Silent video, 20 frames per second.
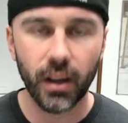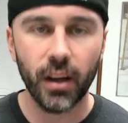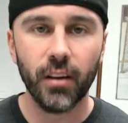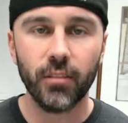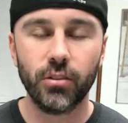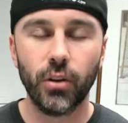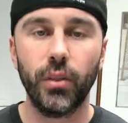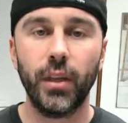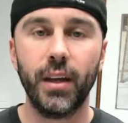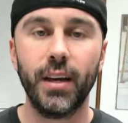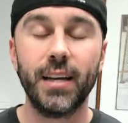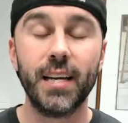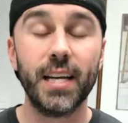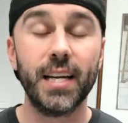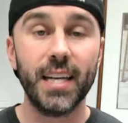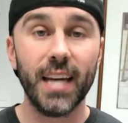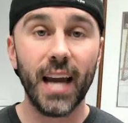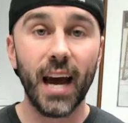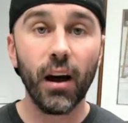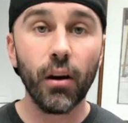So they
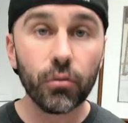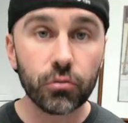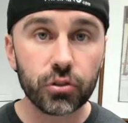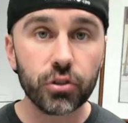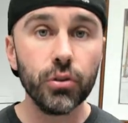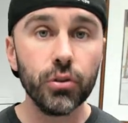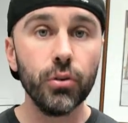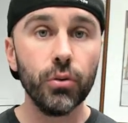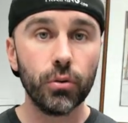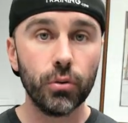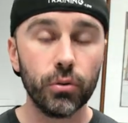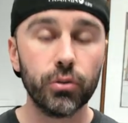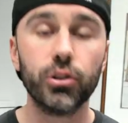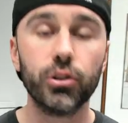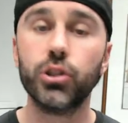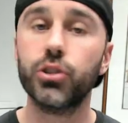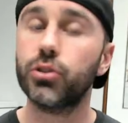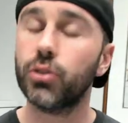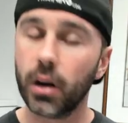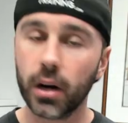can now they're
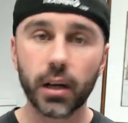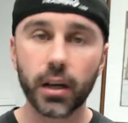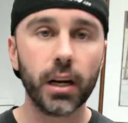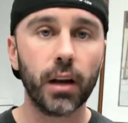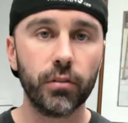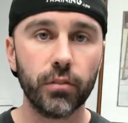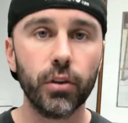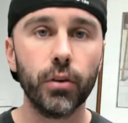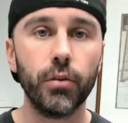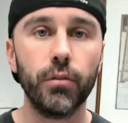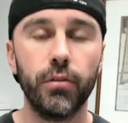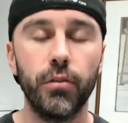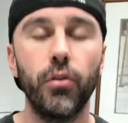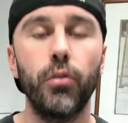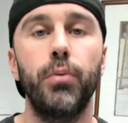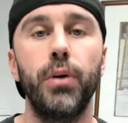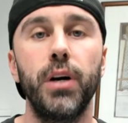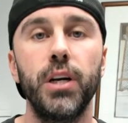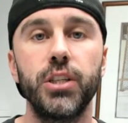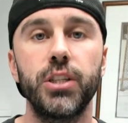strong enough to do full
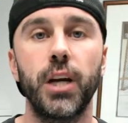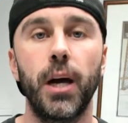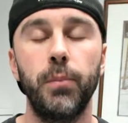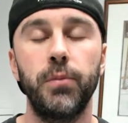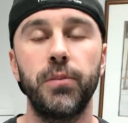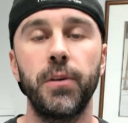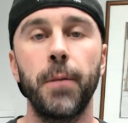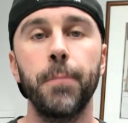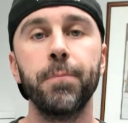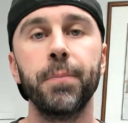push-ups,